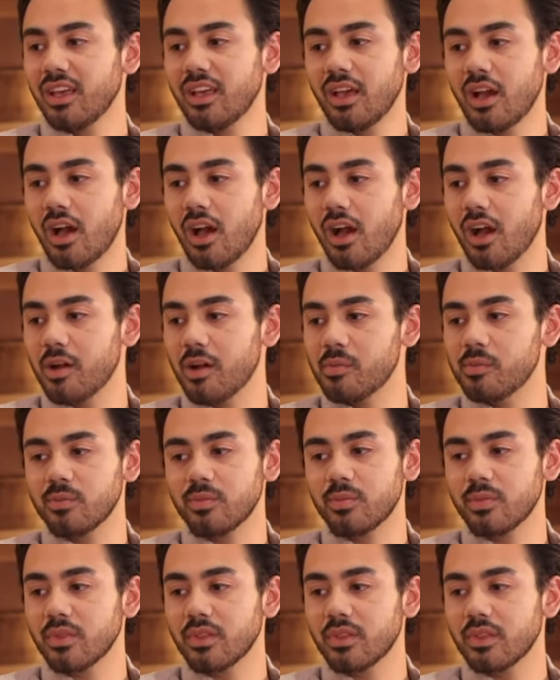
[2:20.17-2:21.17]
I
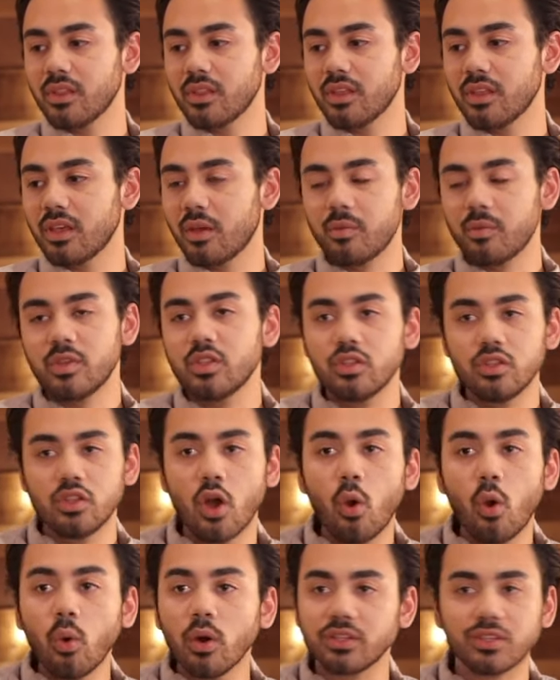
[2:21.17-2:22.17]
mean, no
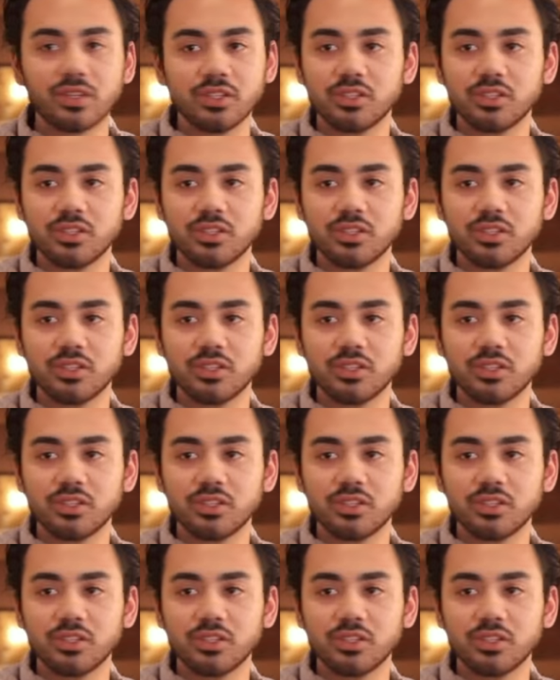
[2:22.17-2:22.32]
one could